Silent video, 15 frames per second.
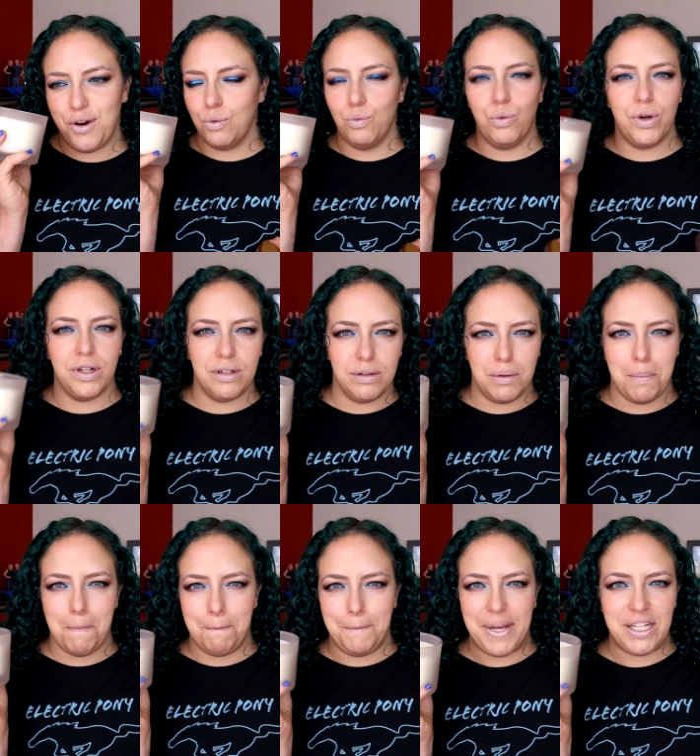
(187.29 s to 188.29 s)

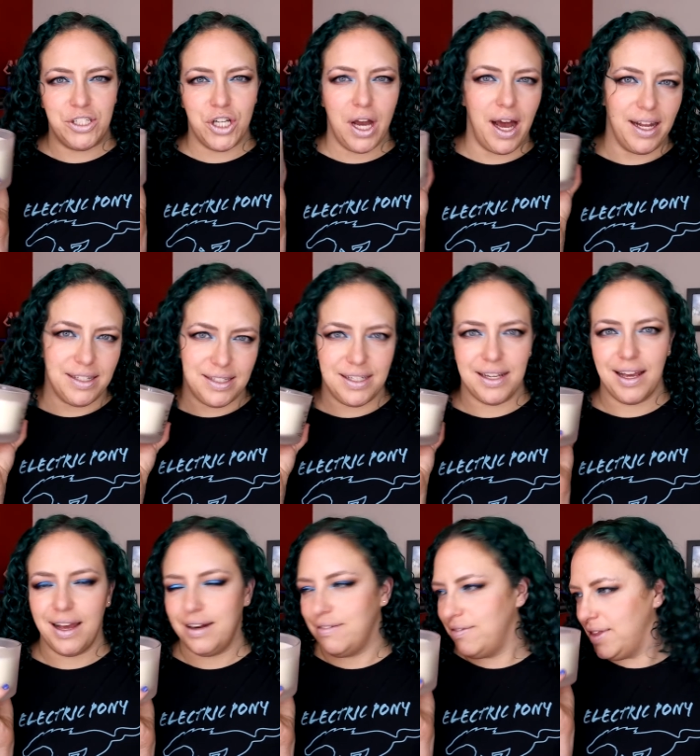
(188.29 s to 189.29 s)
wooden beach hut
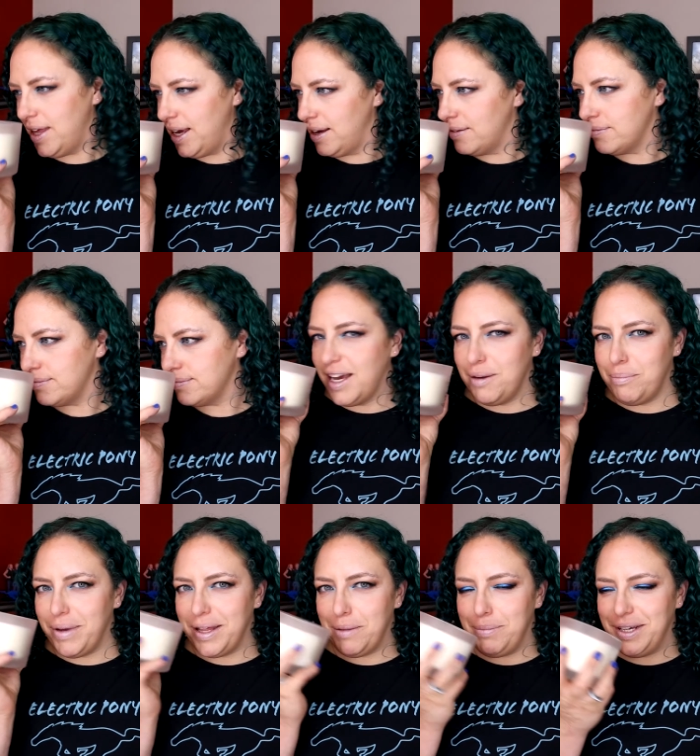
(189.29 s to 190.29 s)
kind of thing. Hut
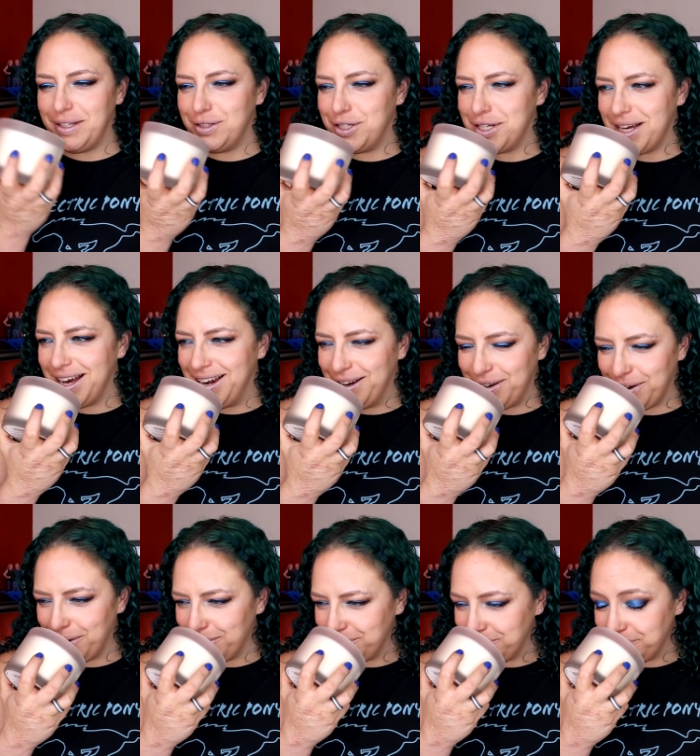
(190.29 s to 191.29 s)
by the beach, I don't know.